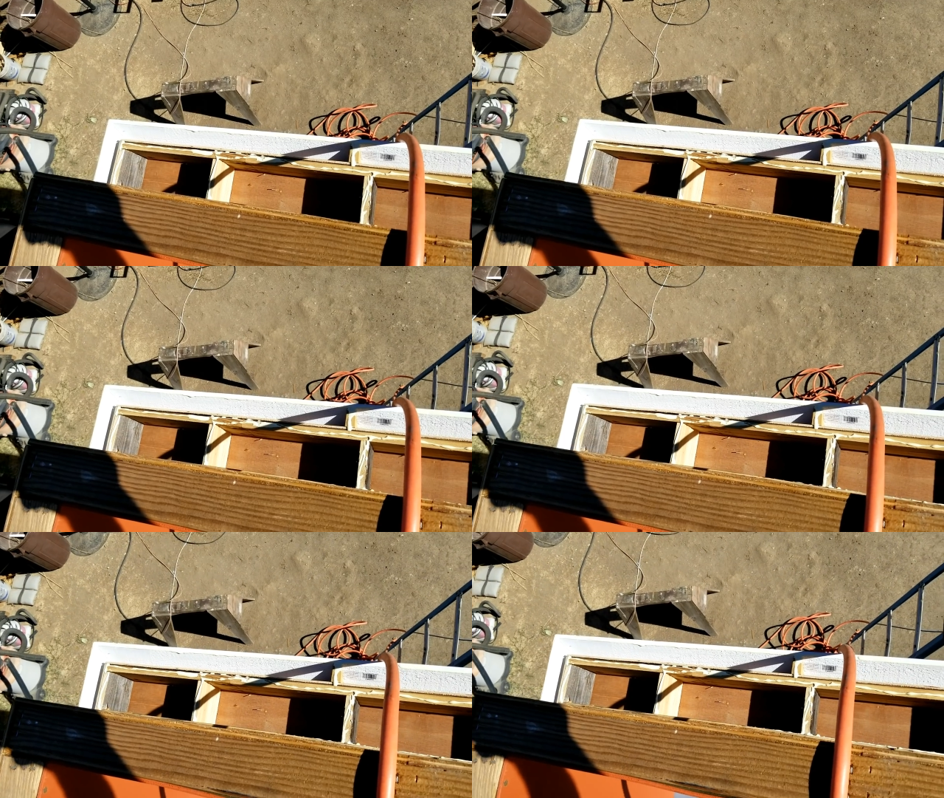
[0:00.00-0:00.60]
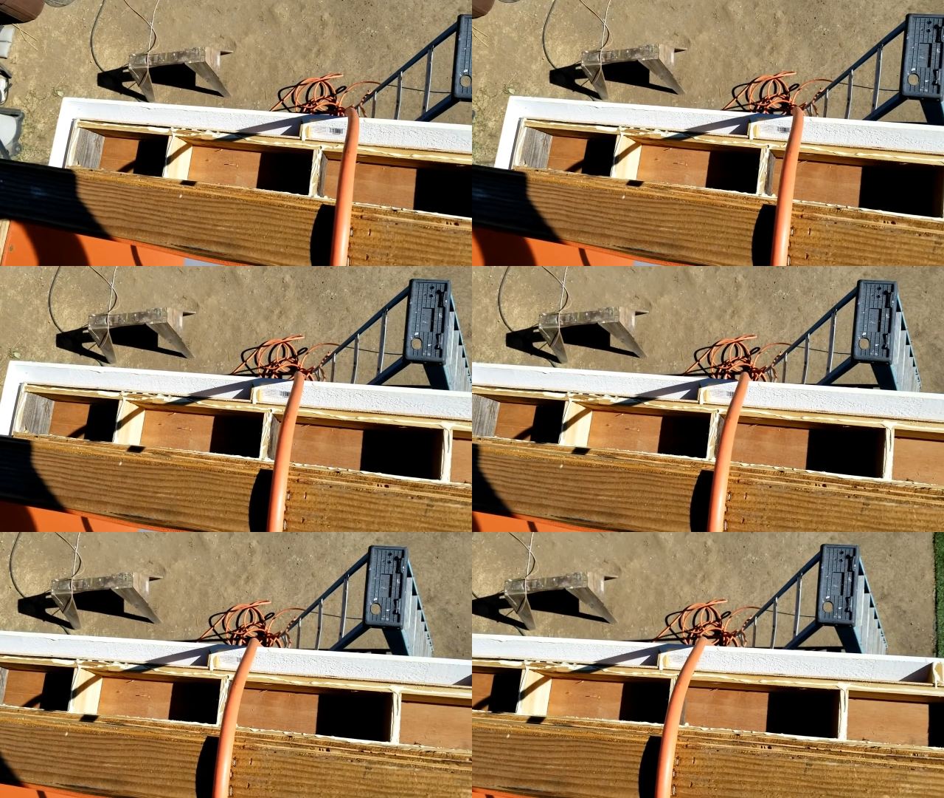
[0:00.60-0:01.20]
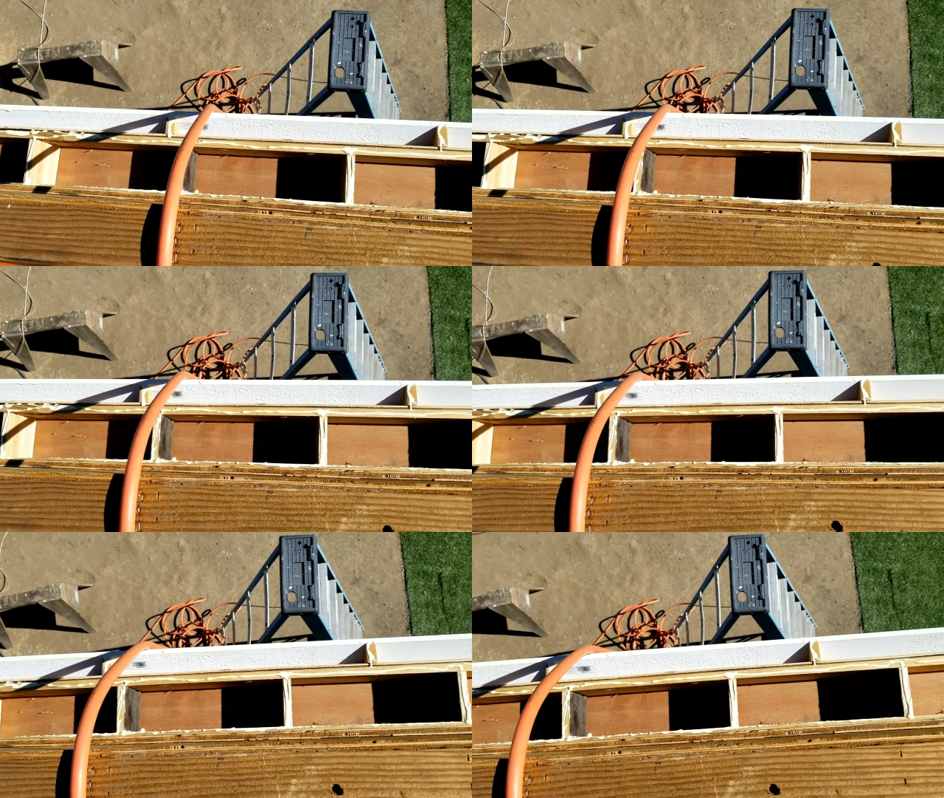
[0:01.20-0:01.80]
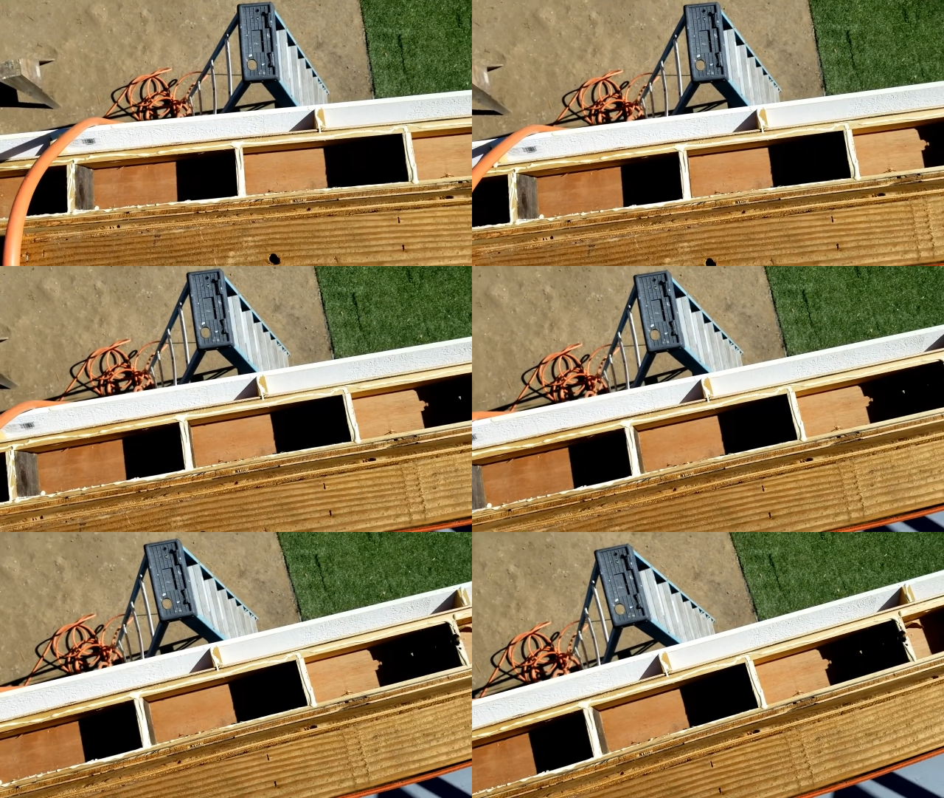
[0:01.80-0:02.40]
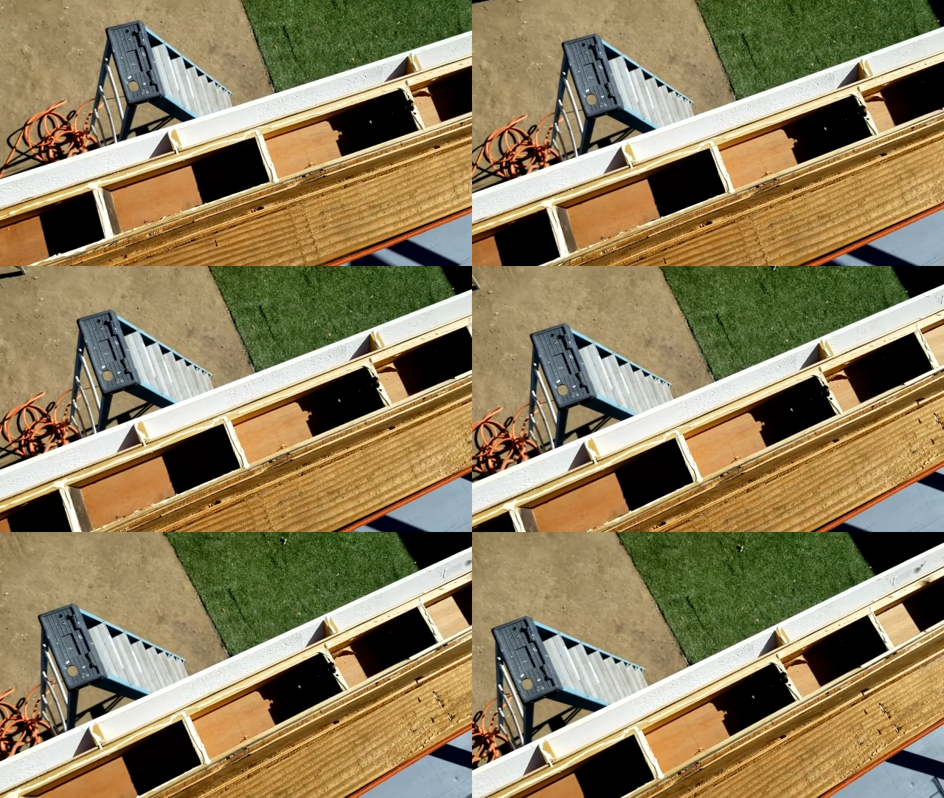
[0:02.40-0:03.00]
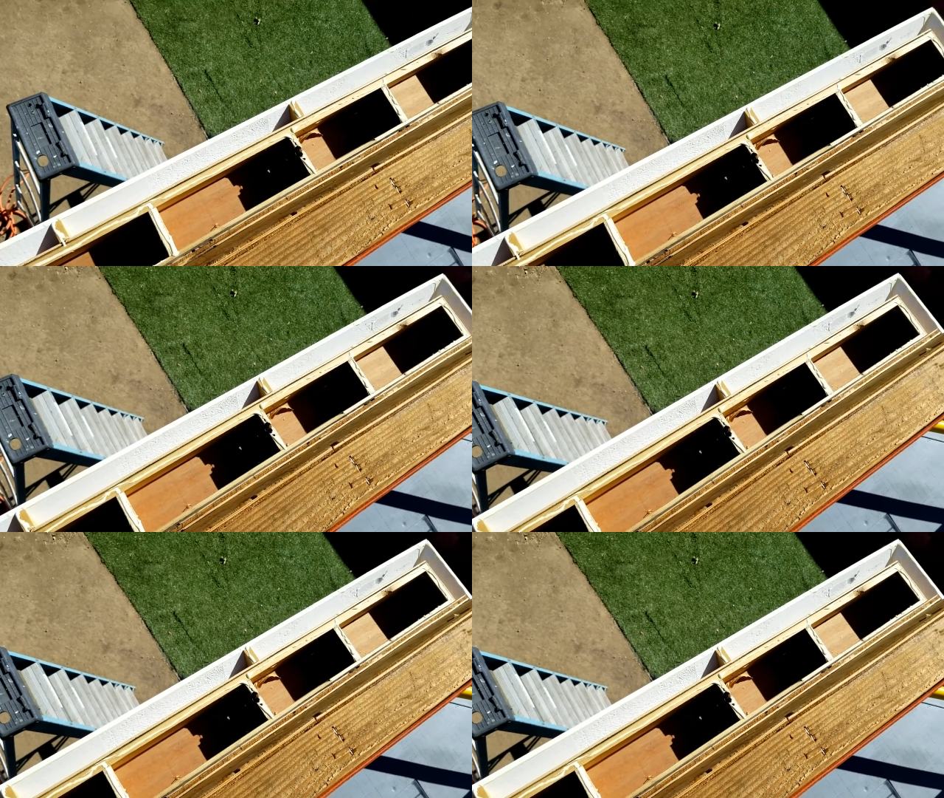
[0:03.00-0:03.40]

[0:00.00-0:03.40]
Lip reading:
(no speaker visible)